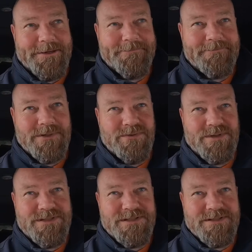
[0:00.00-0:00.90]
New
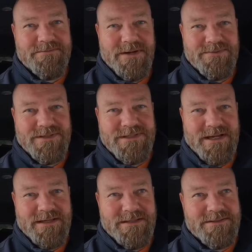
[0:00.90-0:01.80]
Whittington Motor
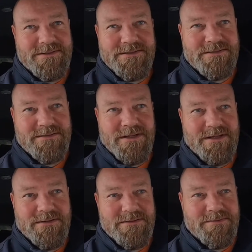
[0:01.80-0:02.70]
Tech, he's
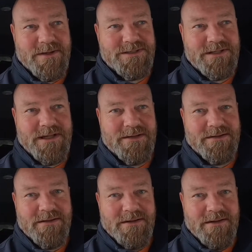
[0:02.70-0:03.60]
a smashing lad.
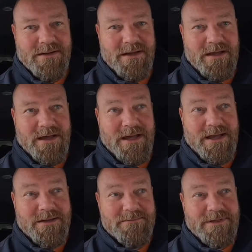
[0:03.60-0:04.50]

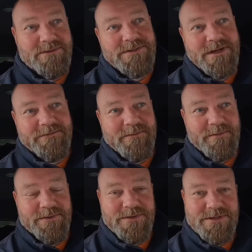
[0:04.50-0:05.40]
He looks after my
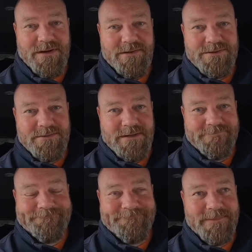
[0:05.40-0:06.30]
mother's car as well.
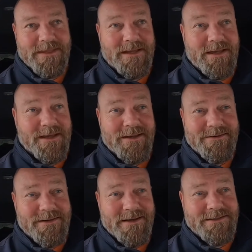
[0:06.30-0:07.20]

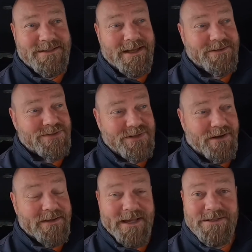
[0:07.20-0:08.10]
I say I just
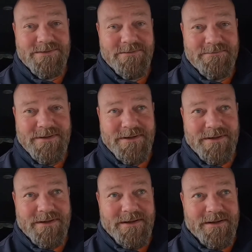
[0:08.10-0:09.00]
can't get to him
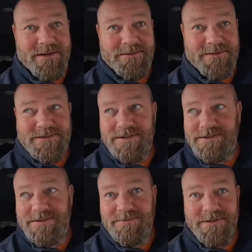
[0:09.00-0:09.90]

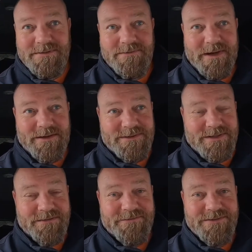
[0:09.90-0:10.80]
because Wales are
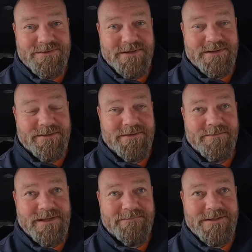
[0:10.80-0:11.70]
different to England
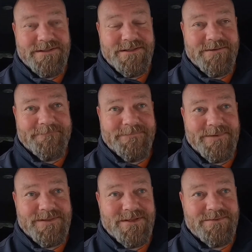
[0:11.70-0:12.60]
and we're limited
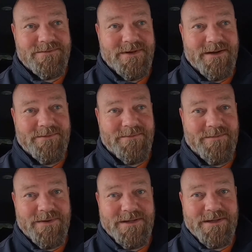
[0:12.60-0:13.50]
in terms of where and
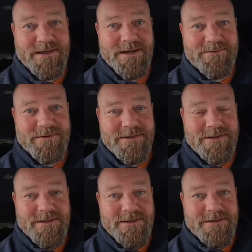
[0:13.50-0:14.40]
when we can go.
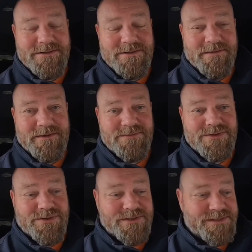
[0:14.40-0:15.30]
So I've no
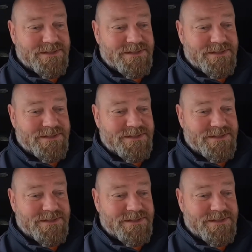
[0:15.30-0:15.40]
choice.